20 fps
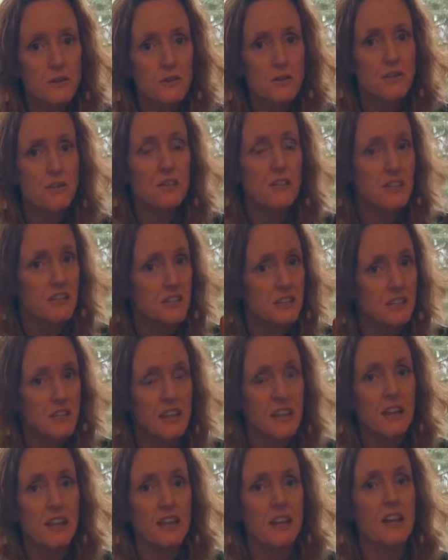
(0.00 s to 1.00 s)
these
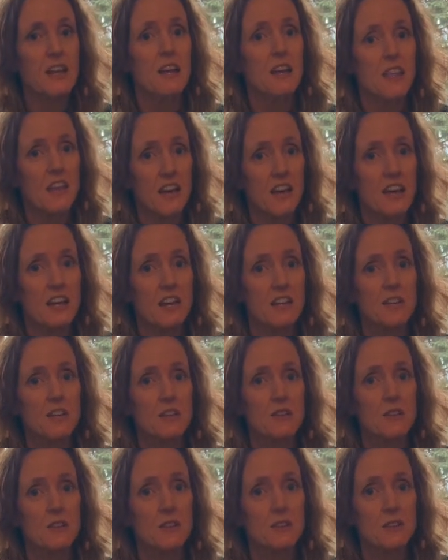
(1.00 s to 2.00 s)
daily things
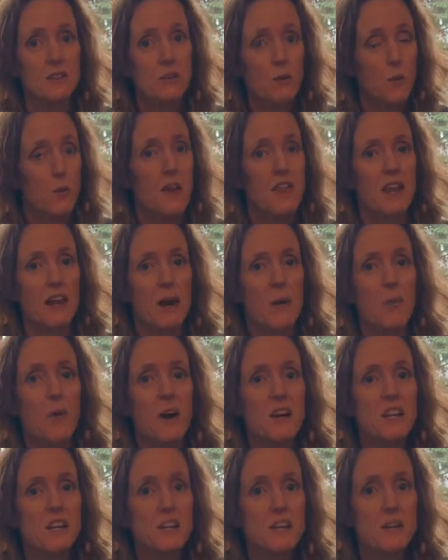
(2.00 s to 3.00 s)
the way that I
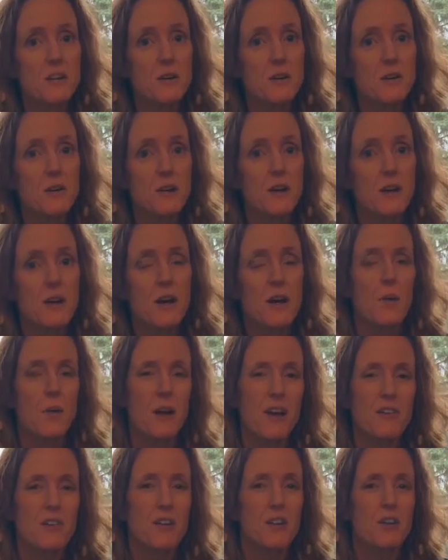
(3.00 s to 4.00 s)
want to, we
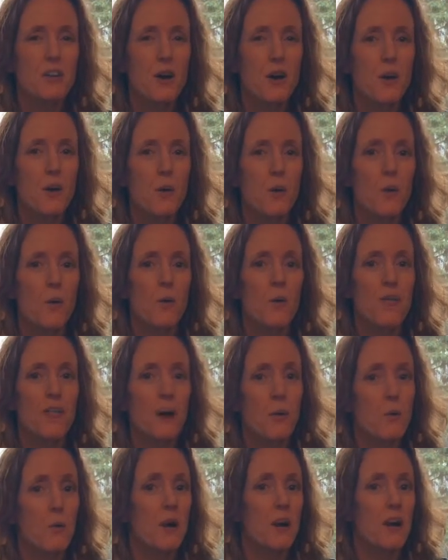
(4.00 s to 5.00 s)
have to know that
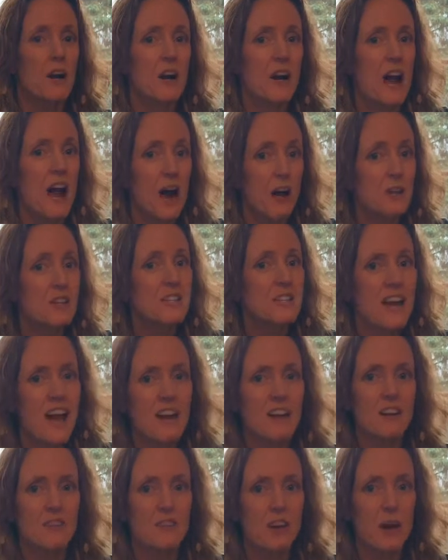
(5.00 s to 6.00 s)
we're outside
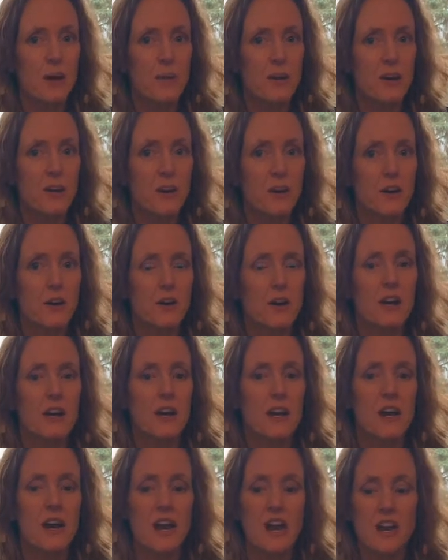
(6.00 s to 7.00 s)
of that window.
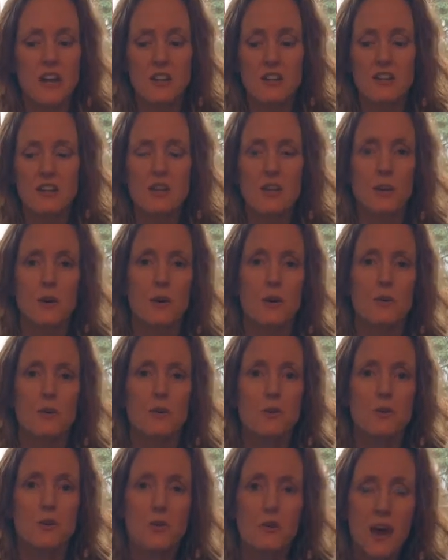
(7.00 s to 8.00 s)
And so
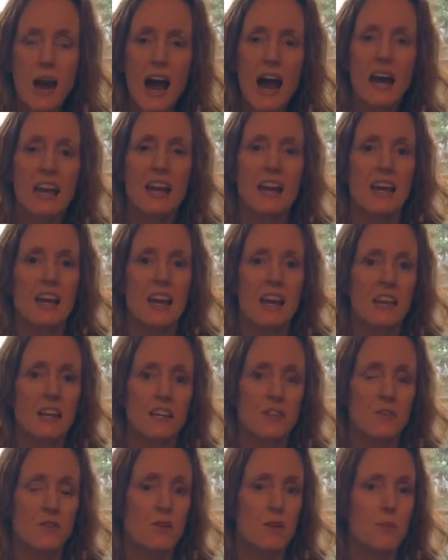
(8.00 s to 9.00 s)
tracking is
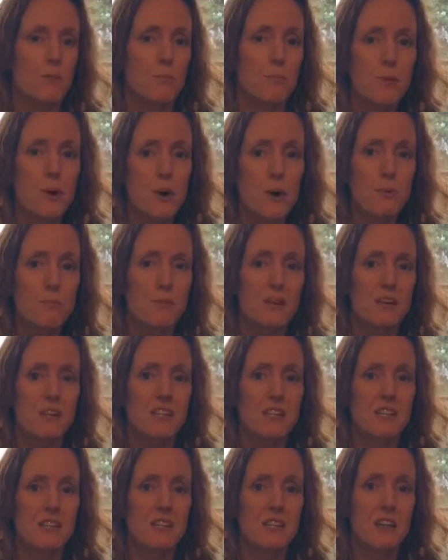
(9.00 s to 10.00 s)
for the
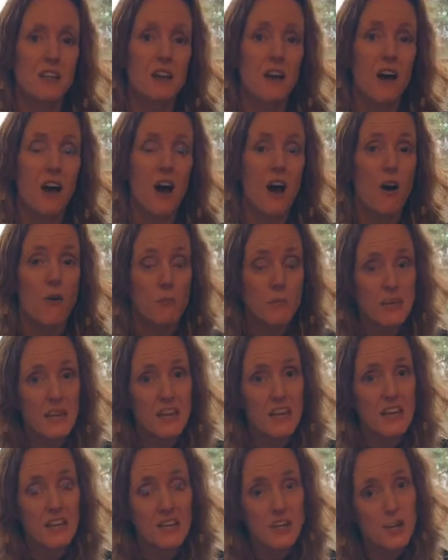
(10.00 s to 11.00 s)
purpose of
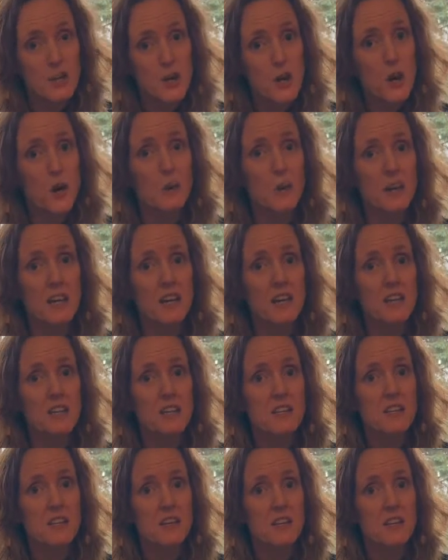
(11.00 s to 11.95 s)
beginning to notice,